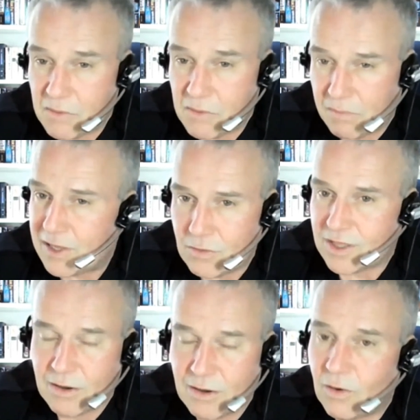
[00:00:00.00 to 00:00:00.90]
we'll be
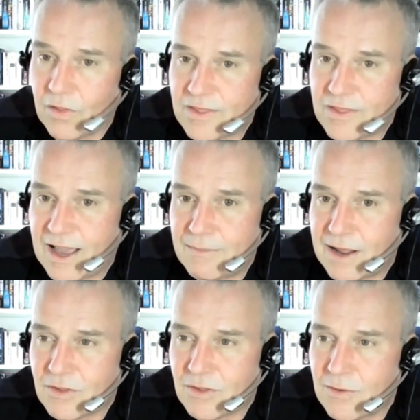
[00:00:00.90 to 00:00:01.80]
using it all the time
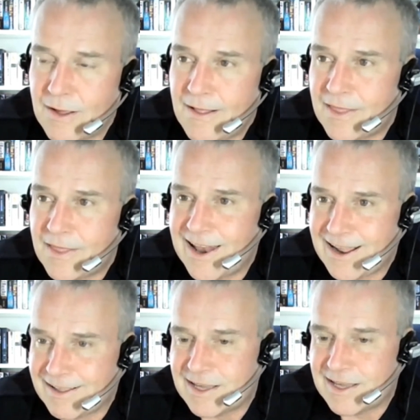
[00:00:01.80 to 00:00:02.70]
now. So the
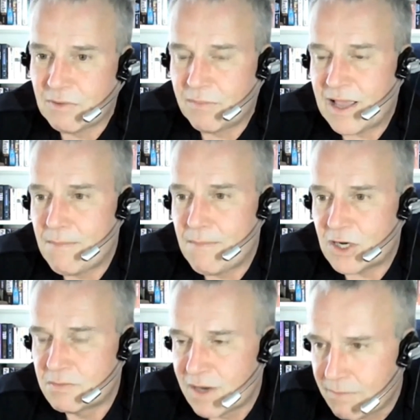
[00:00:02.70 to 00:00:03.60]
legacy will be a
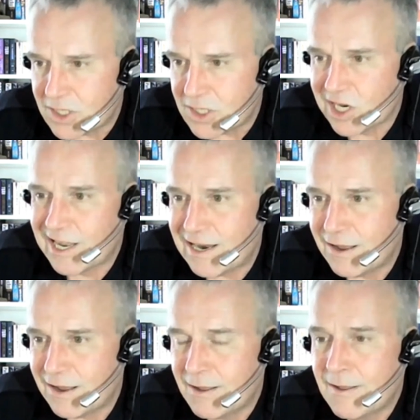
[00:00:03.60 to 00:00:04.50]
much
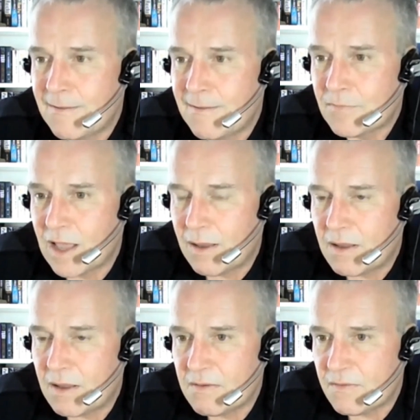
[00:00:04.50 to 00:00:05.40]
leaner
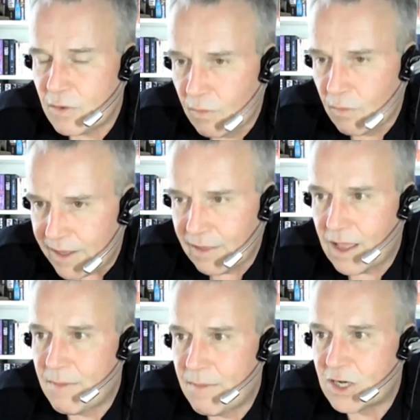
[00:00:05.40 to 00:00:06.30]
fuel
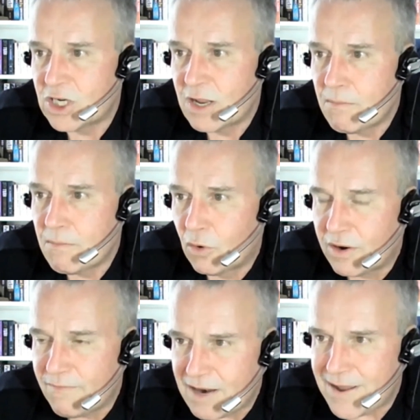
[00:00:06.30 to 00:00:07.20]
bill, a much
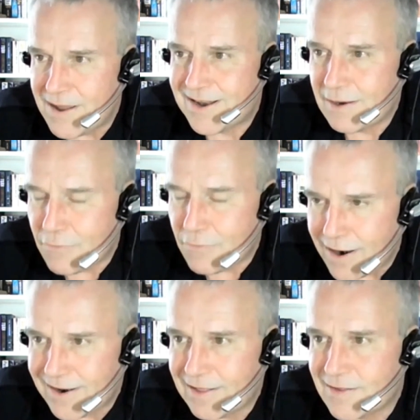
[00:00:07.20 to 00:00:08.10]
more environmentally
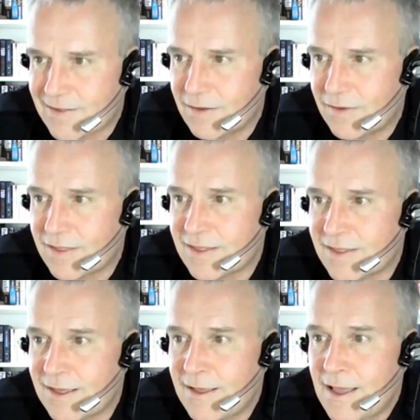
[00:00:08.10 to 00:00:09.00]
friendly
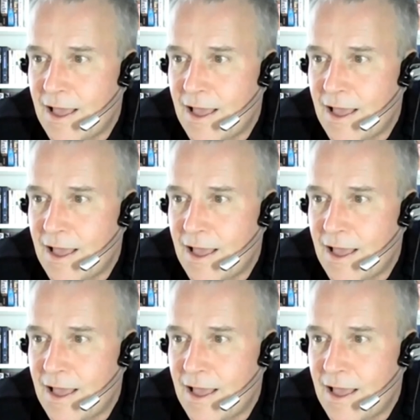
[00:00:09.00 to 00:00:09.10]
service,